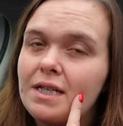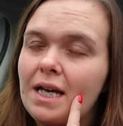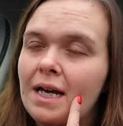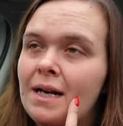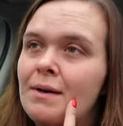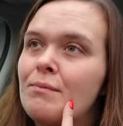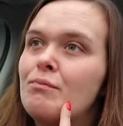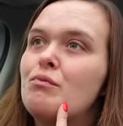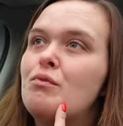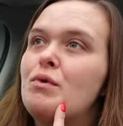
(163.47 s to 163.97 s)
and
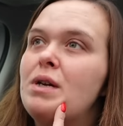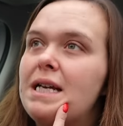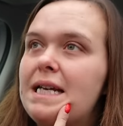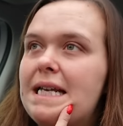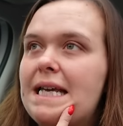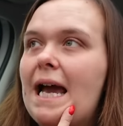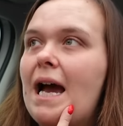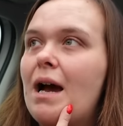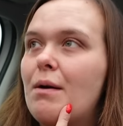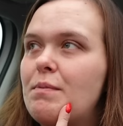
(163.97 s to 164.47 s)
I'm
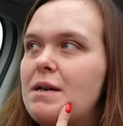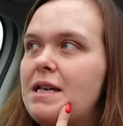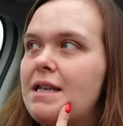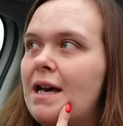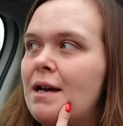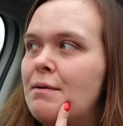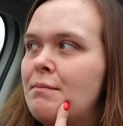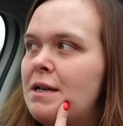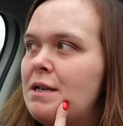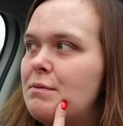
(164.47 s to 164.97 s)
really happy
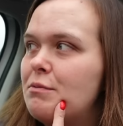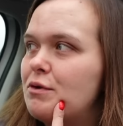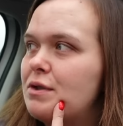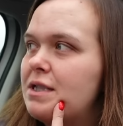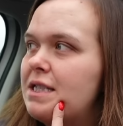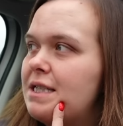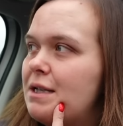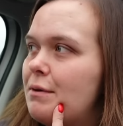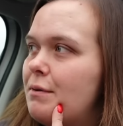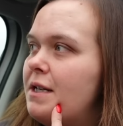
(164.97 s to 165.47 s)
that I'm able
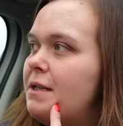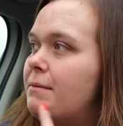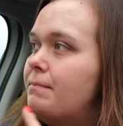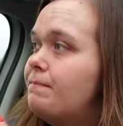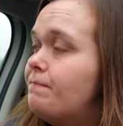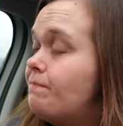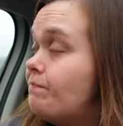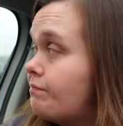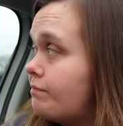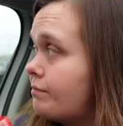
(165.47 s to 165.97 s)
to do it.
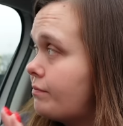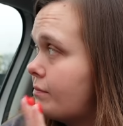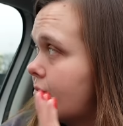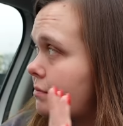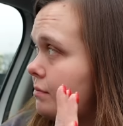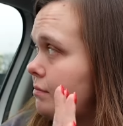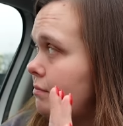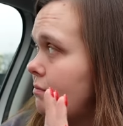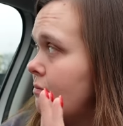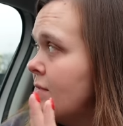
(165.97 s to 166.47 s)

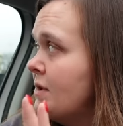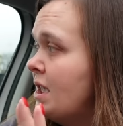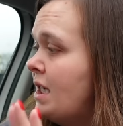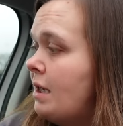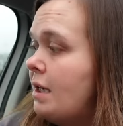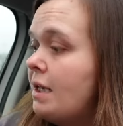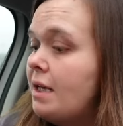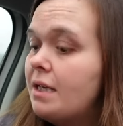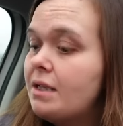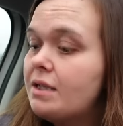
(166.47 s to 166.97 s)

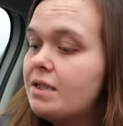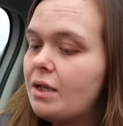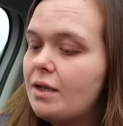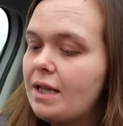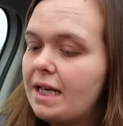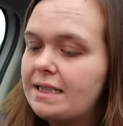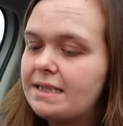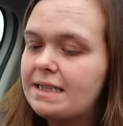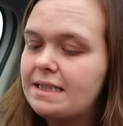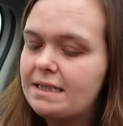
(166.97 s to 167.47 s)
So
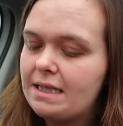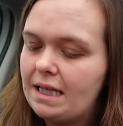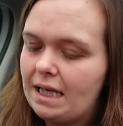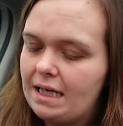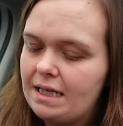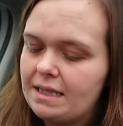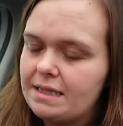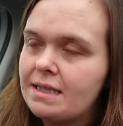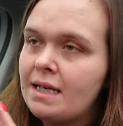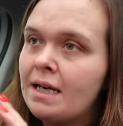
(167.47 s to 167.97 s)
that is
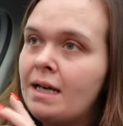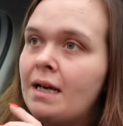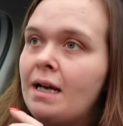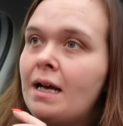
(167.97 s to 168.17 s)
that.